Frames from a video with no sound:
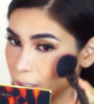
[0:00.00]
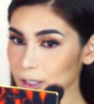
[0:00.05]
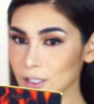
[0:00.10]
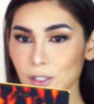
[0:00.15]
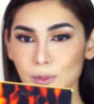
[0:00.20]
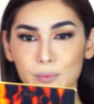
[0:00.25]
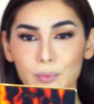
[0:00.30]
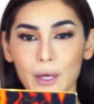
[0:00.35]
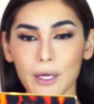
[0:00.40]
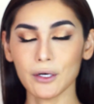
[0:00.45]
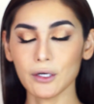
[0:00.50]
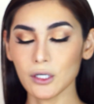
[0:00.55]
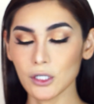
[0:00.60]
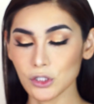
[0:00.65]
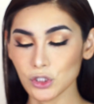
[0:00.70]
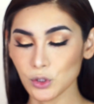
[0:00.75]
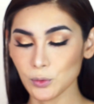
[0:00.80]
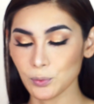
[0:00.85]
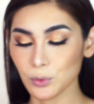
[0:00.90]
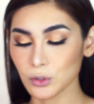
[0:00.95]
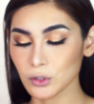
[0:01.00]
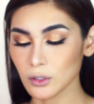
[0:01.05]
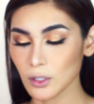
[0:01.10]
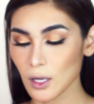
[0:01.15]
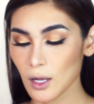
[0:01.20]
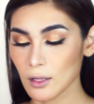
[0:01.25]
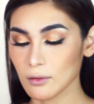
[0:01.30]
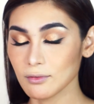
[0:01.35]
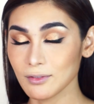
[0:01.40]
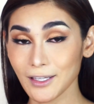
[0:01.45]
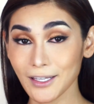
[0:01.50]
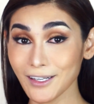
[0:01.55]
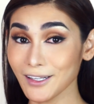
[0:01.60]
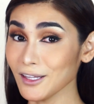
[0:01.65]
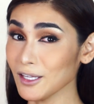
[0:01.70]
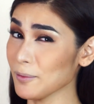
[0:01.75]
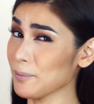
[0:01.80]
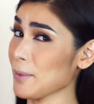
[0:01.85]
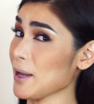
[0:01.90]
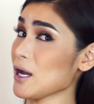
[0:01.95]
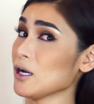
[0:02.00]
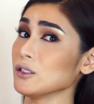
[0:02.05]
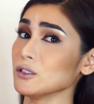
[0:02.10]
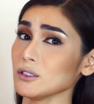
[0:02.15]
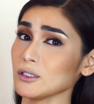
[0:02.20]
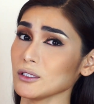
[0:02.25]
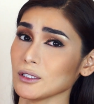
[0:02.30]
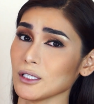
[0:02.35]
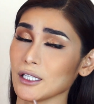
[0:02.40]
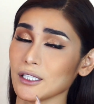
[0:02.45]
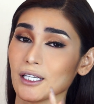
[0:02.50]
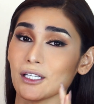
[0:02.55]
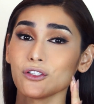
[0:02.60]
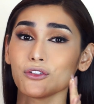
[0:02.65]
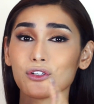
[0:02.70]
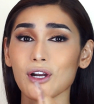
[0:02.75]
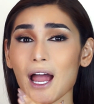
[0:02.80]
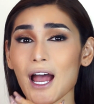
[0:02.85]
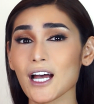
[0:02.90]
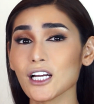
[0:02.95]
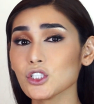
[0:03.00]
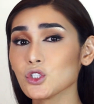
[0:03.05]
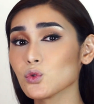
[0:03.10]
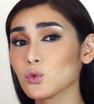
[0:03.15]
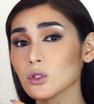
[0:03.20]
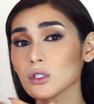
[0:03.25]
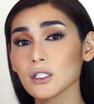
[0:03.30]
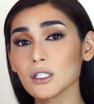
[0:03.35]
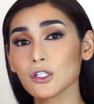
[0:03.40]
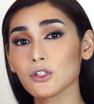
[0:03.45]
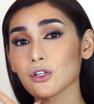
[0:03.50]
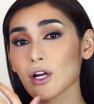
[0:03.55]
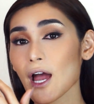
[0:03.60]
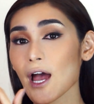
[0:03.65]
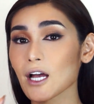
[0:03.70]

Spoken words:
It's better that you put a little amount and then gradually